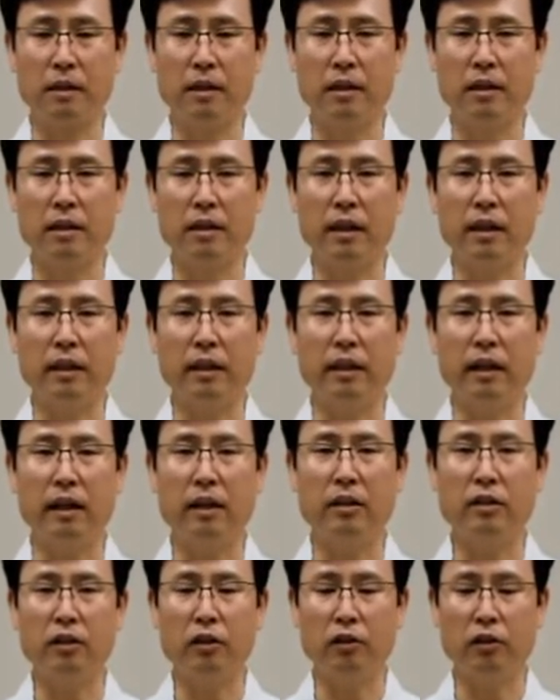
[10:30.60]
Sending
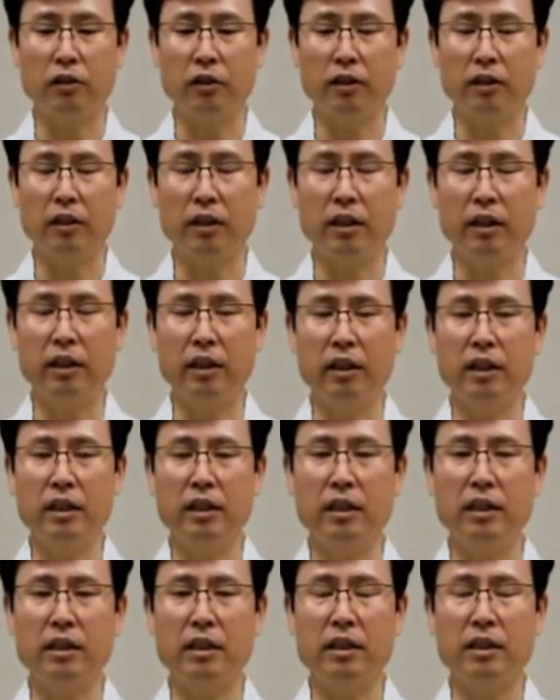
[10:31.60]
energy to your
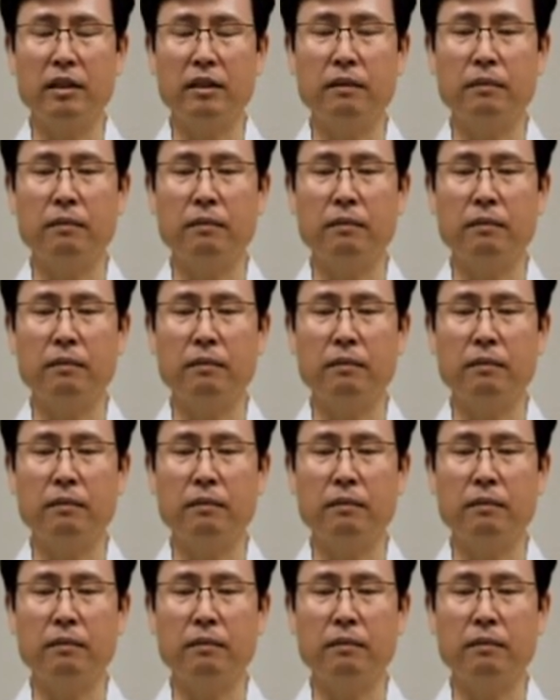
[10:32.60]
knees,